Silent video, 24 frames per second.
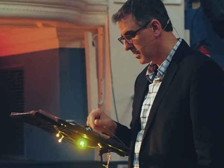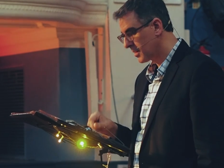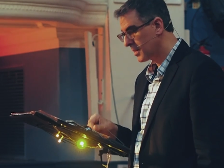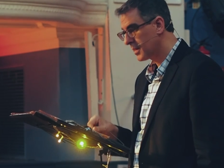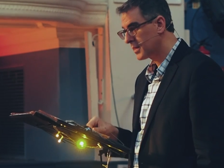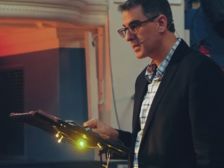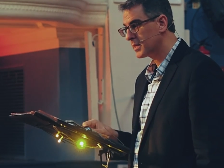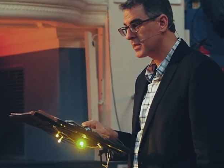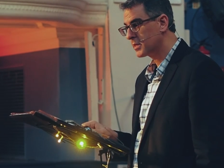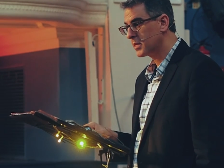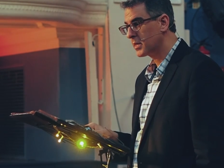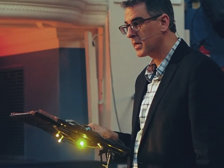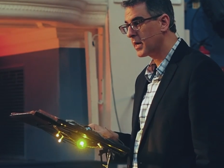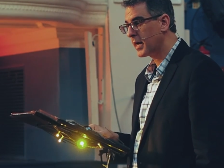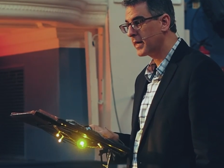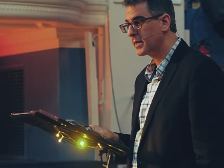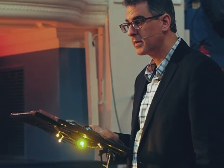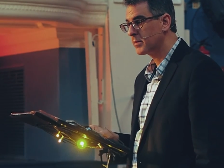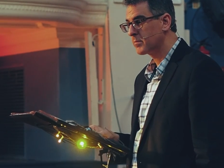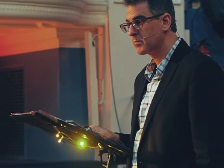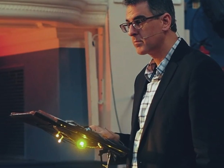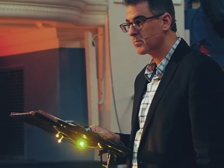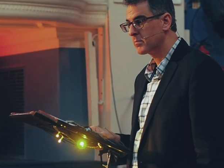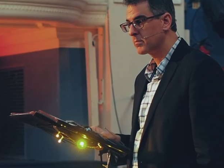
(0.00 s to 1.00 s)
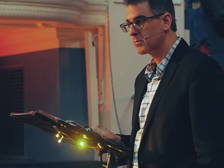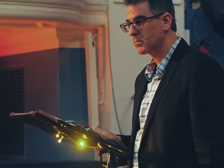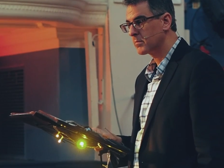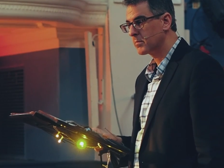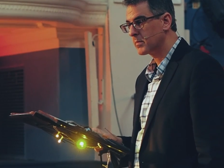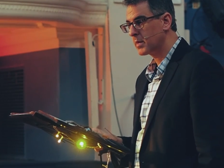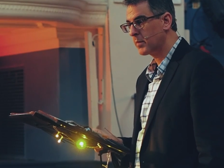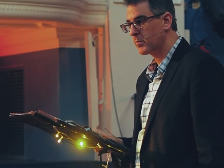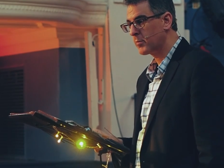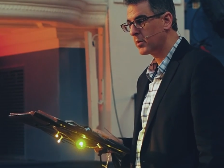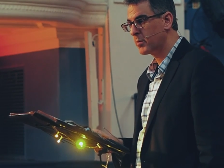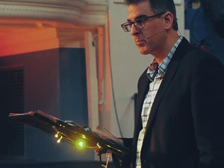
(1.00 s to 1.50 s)
I said, tonight,
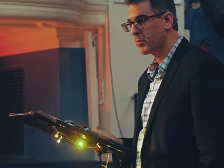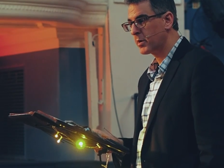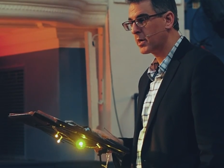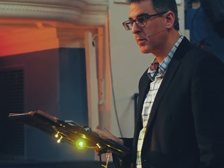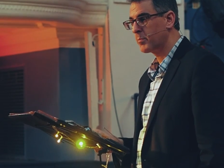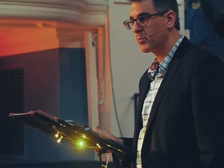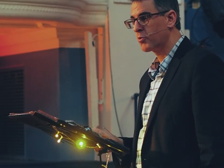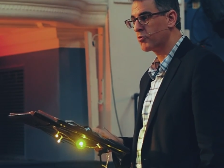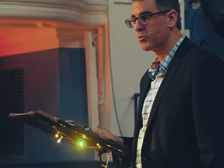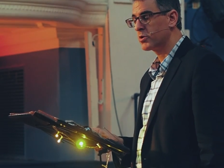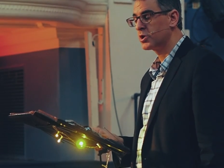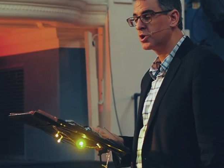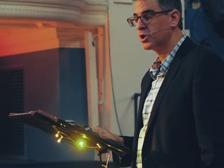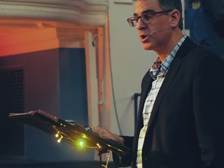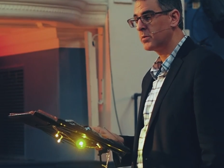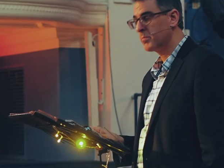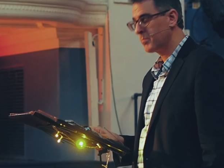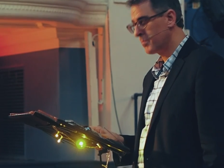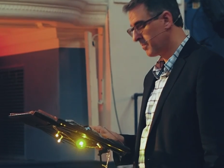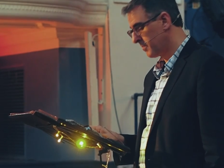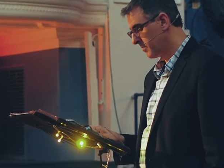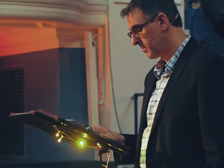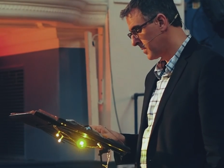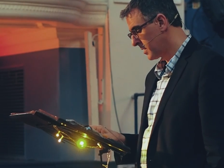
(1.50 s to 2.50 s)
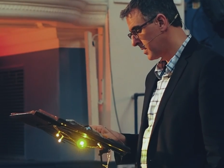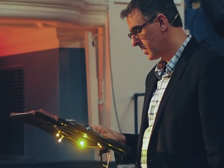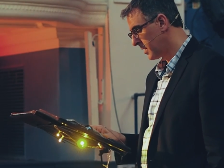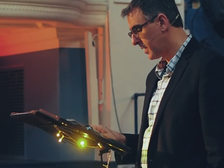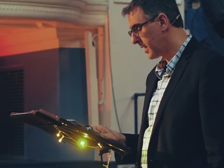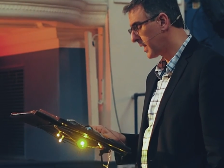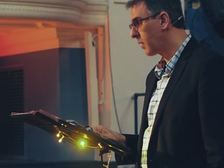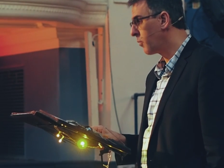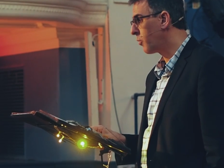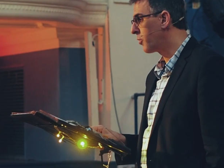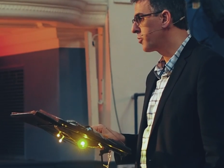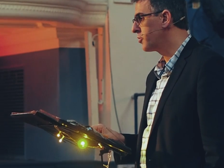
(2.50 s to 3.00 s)
I'm going to become a Christian, and
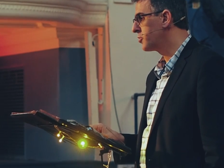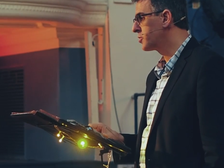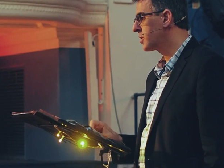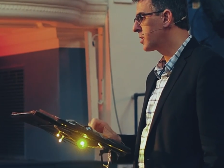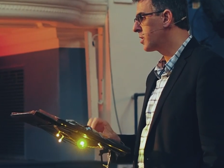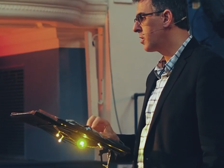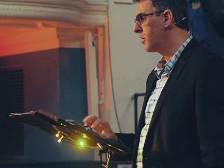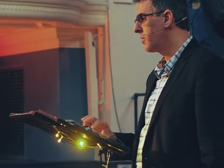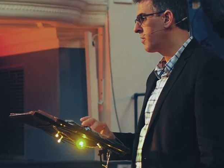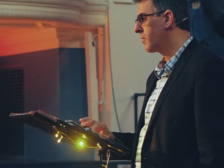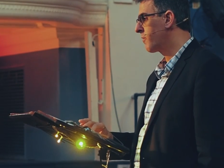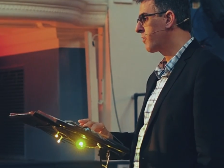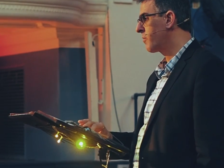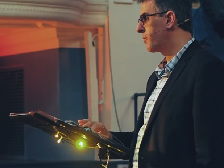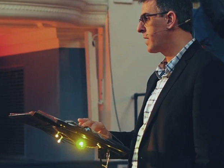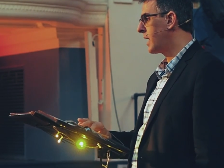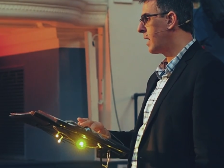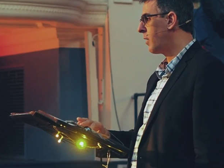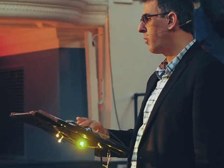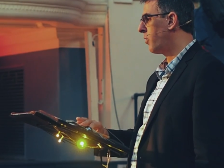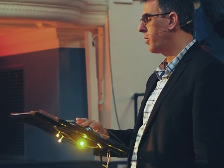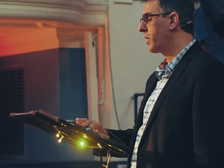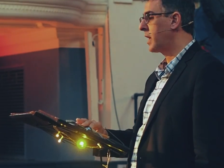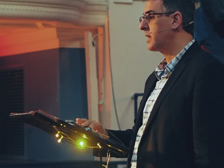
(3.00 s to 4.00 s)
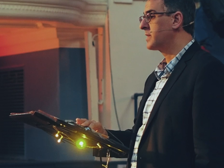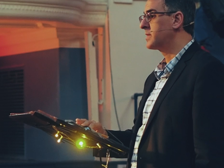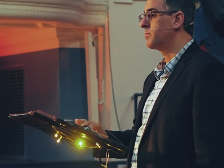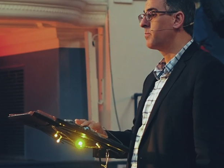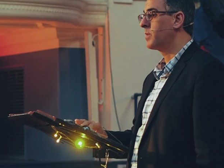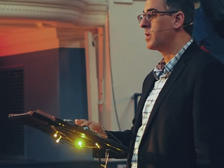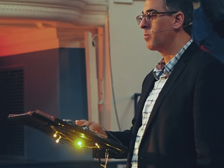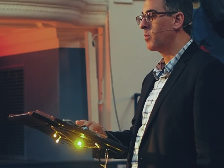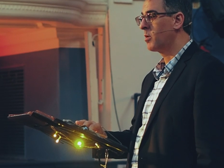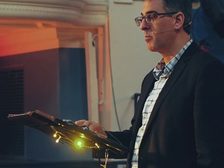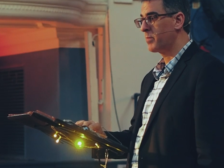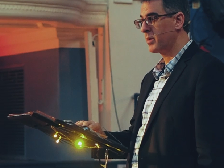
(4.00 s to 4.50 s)
I want you to know that from now on, I
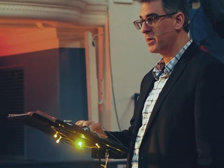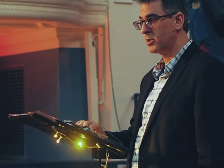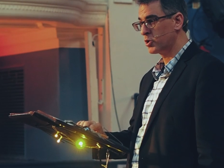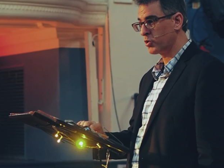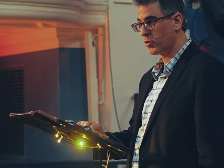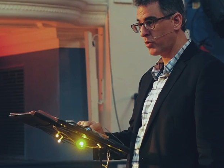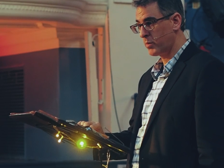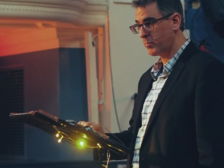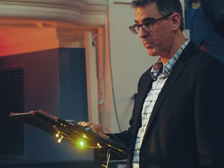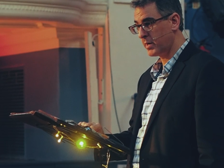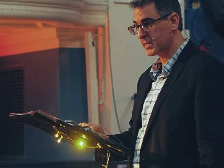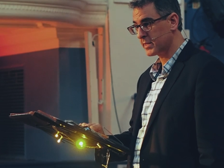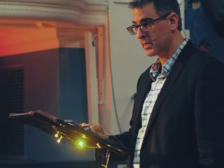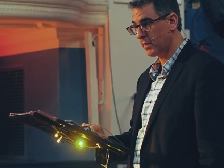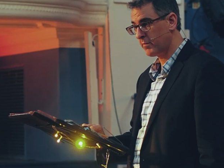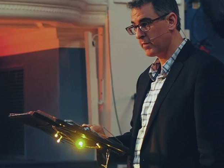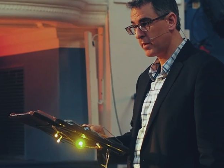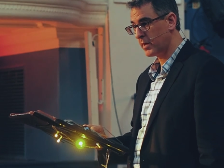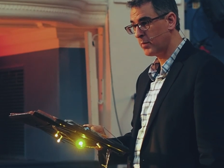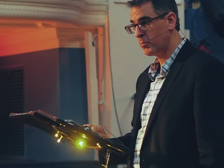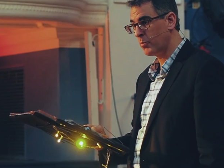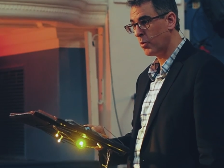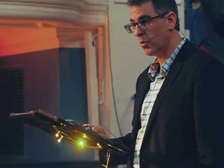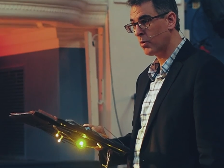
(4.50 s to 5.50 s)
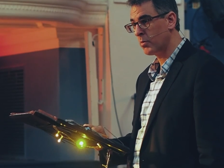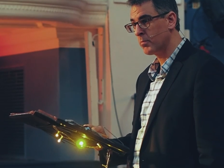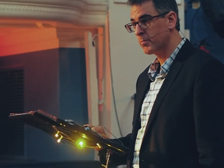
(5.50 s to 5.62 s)
simply won't be enjoying myself anymore.